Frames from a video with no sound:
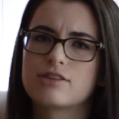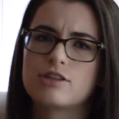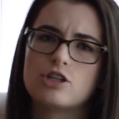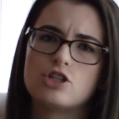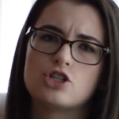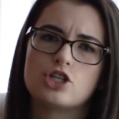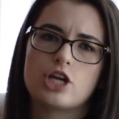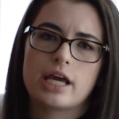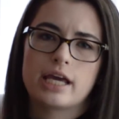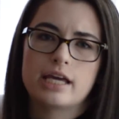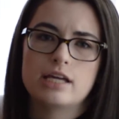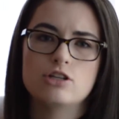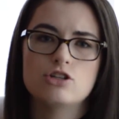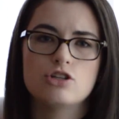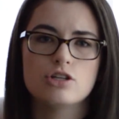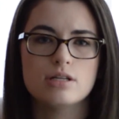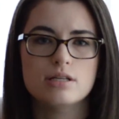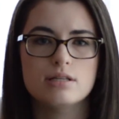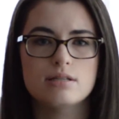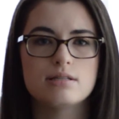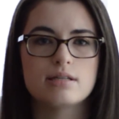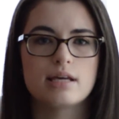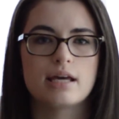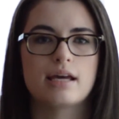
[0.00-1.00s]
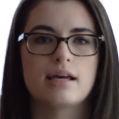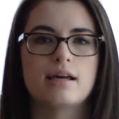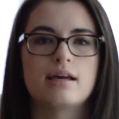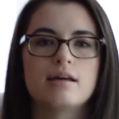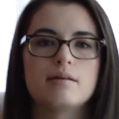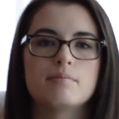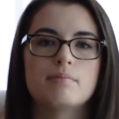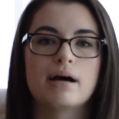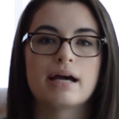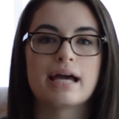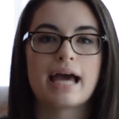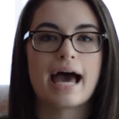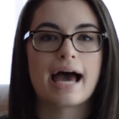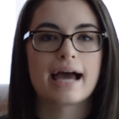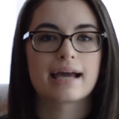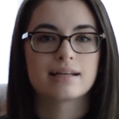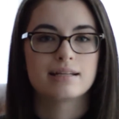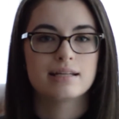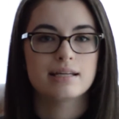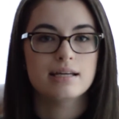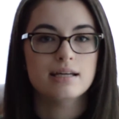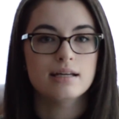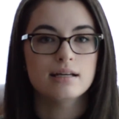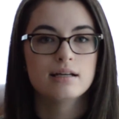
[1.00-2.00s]
the changes in my
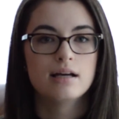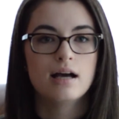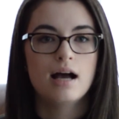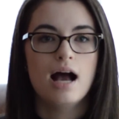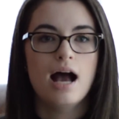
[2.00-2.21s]
acne,